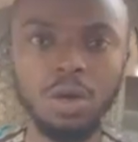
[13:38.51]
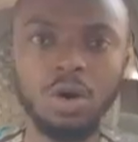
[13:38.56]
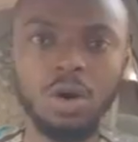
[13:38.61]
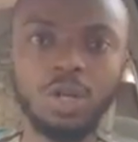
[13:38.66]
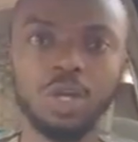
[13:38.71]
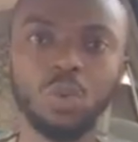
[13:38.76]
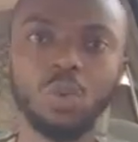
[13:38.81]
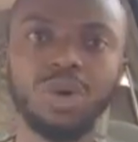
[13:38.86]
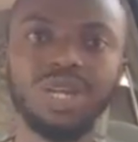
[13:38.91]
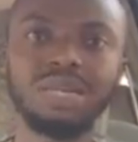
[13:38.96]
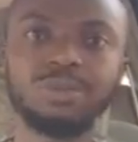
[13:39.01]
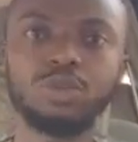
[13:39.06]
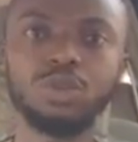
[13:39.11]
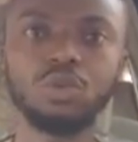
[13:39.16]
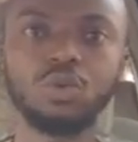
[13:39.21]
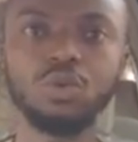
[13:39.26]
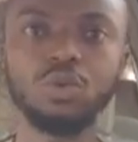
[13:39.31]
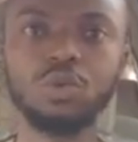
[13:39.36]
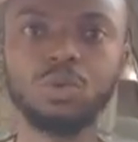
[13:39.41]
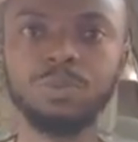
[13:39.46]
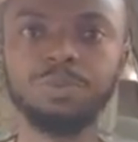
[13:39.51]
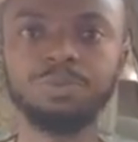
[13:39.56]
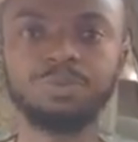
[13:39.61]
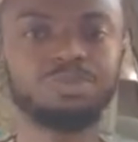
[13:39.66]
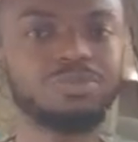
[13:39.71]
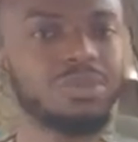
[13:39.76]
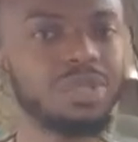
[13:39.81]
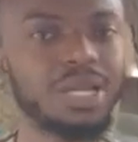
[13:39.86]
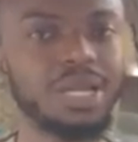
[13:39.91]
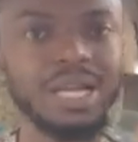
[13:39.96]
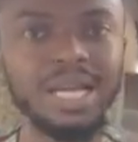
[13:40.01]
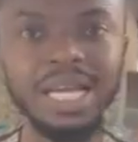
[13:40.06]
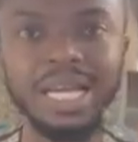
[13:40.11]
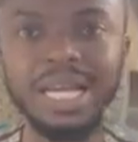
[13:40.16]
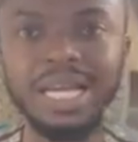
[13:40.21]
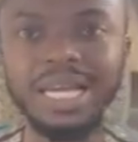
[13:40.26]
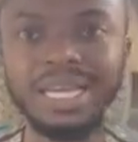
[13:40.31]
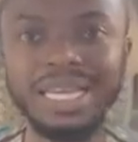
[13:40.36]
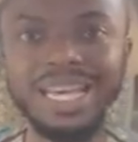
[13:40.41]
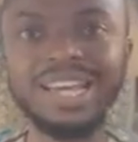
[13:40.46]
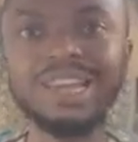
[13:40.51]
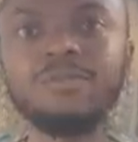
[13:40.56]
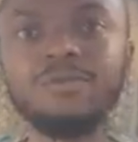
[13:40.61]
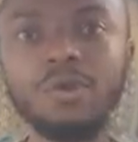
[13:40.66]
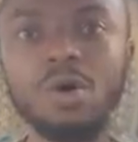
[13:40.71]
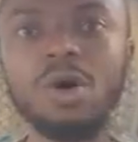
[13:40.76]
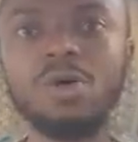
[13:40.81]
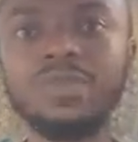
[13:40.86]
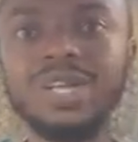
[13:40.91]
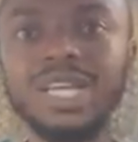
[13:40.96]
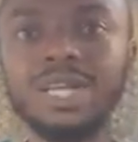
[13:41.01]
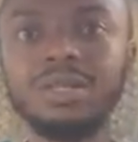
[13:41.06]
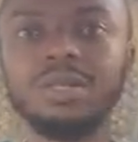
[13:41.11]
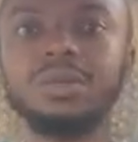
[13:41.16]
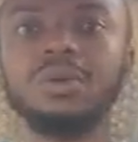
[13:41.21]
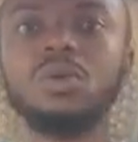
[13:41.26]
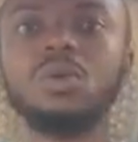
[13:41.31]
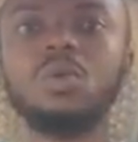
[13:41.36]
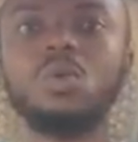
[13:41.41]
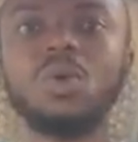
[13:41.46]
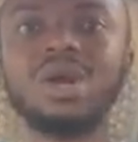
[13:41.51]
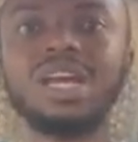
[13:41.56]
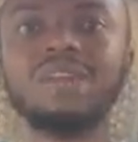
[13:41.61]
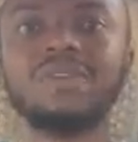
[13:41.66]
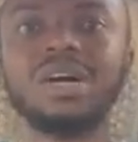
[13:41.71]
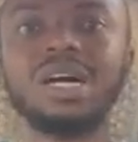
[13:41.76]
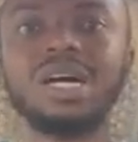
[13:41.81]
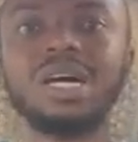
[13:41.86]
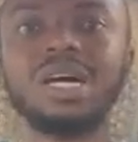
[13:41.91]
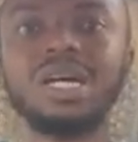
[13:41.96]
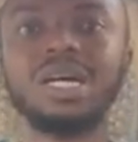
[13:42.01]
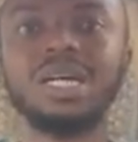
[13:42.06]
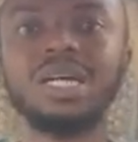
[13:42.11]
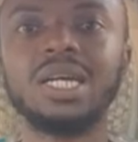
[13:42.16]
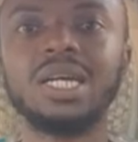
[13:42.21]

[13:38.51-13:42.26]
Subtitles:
or you want them to get involved in whatever